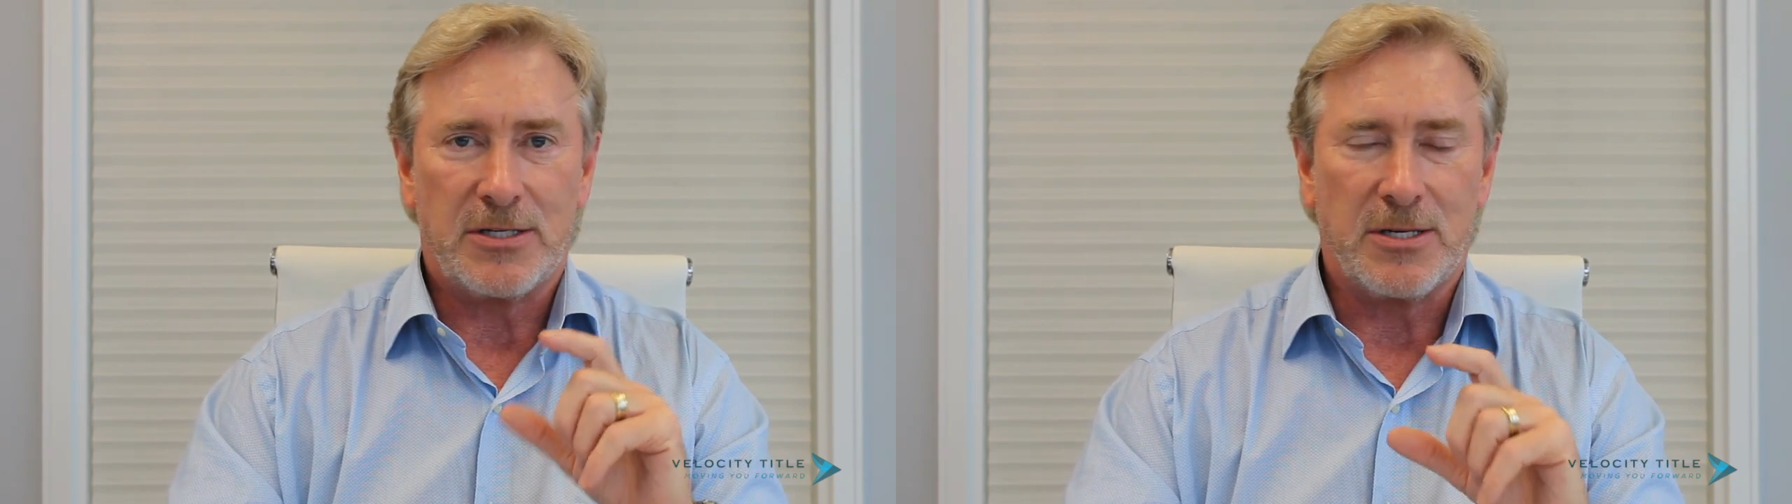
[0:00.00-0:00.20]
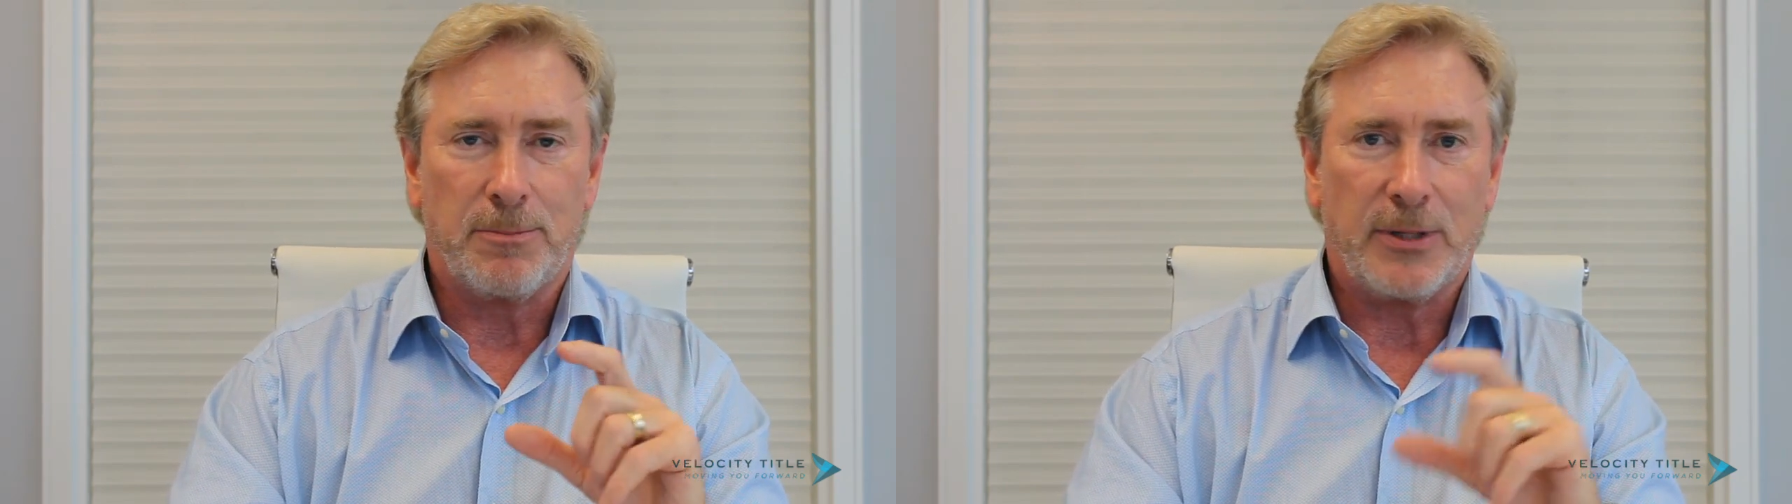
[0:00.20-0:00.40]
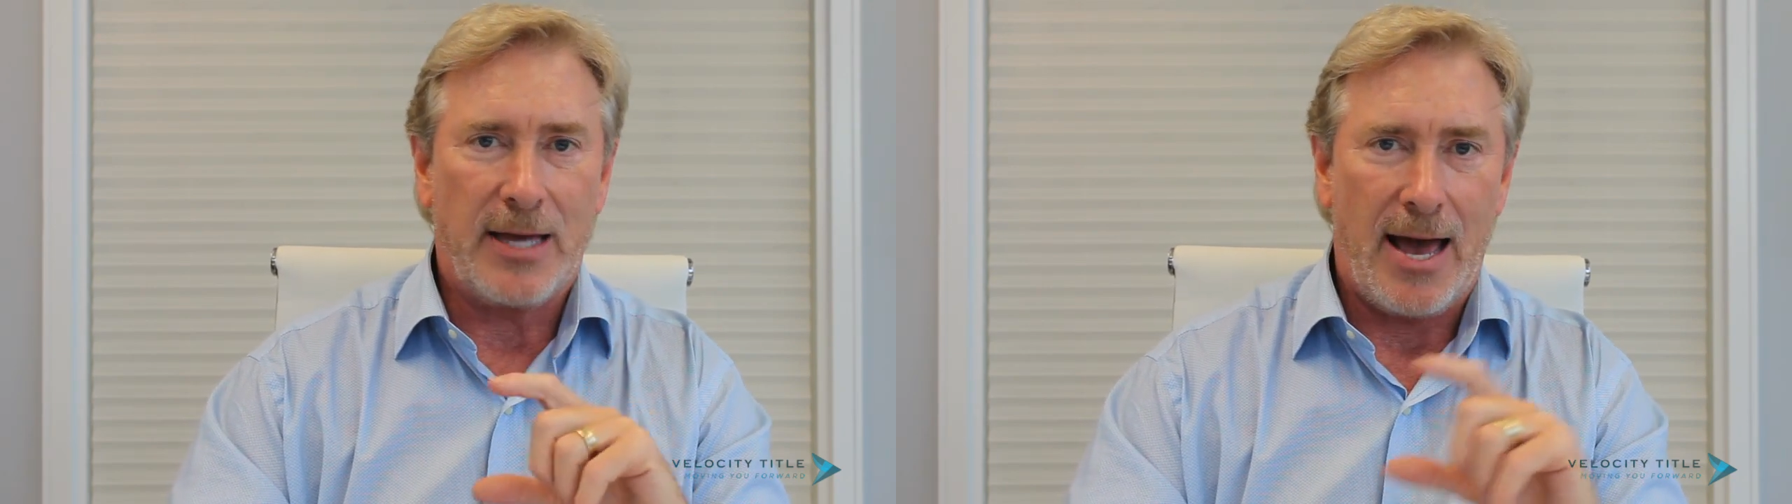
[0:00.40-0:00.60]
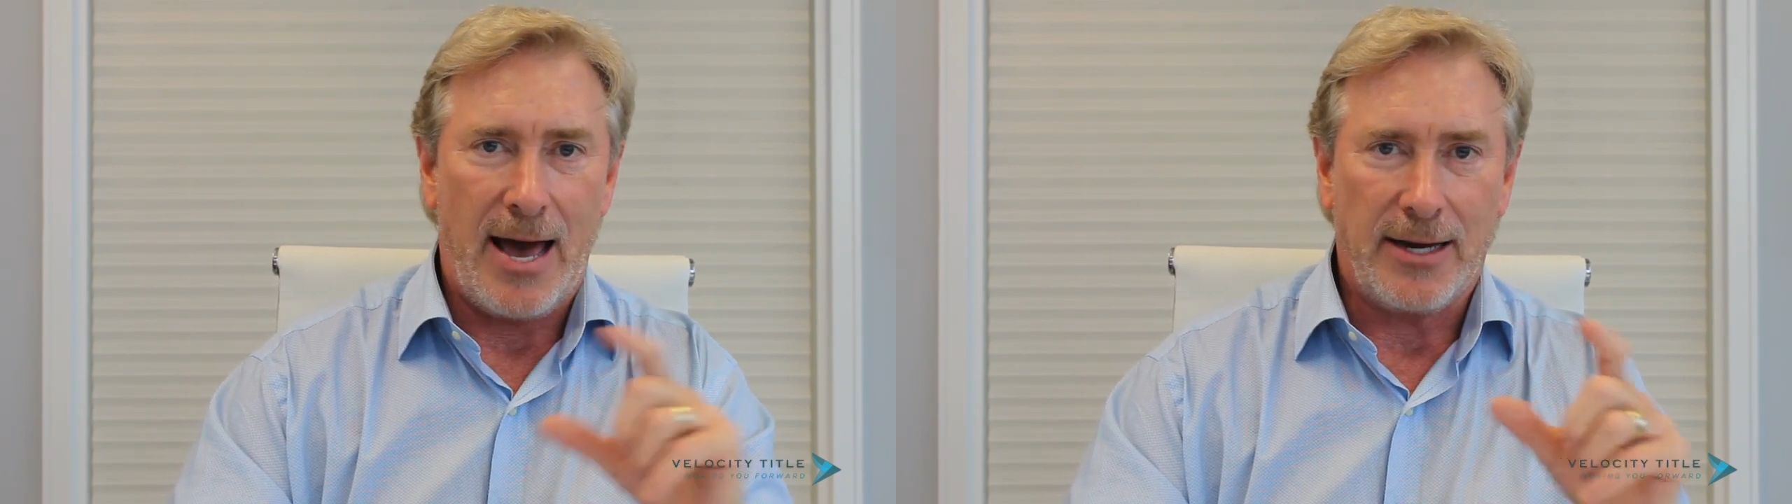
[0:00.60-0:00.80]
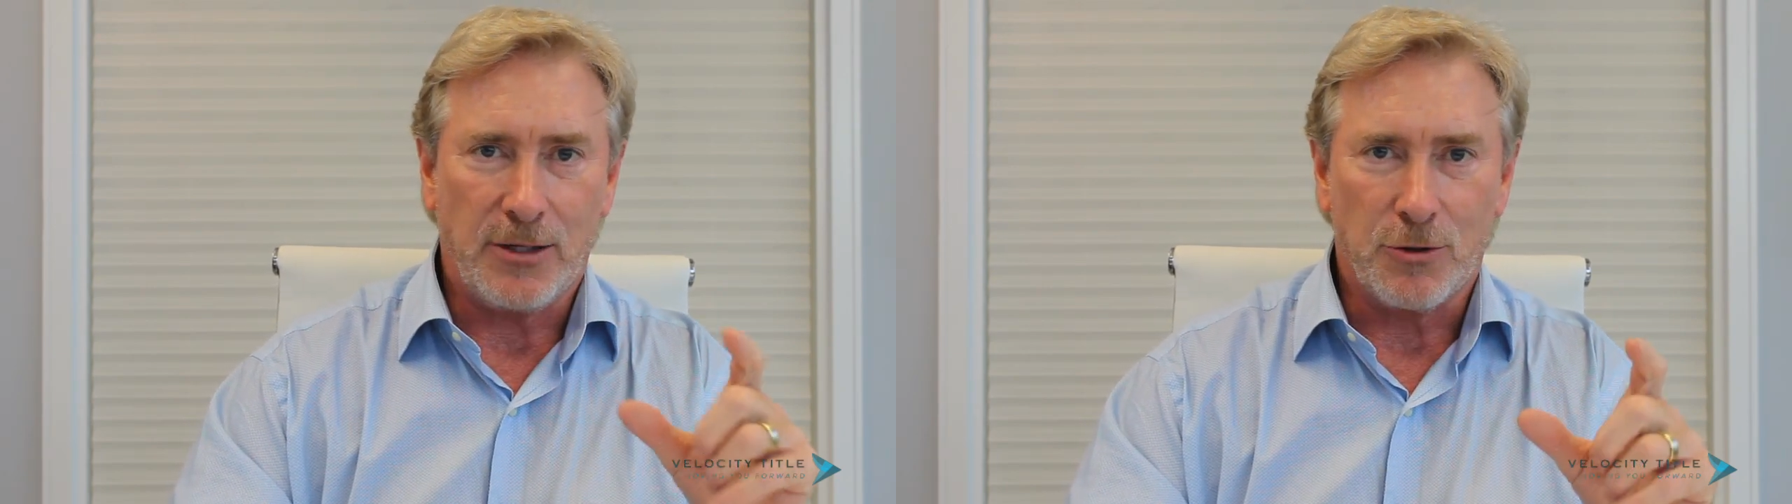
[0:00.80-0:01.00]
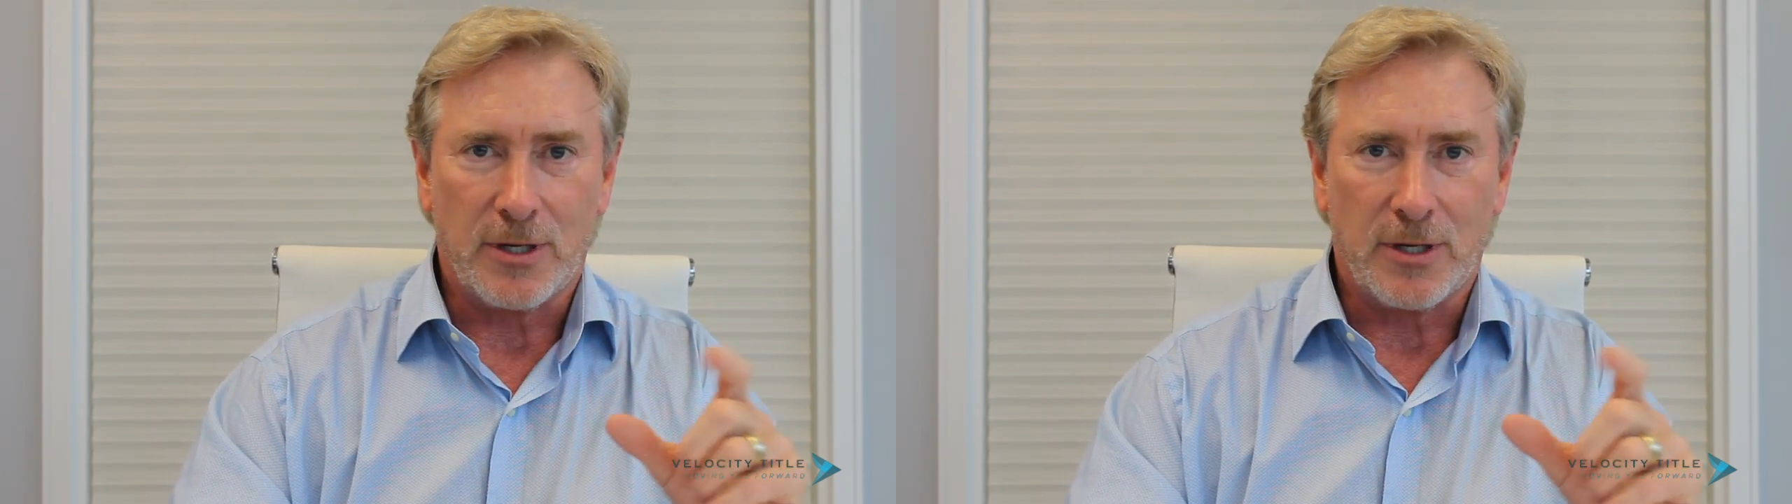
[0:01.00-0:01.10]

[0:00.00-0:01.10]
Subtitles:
simply adding your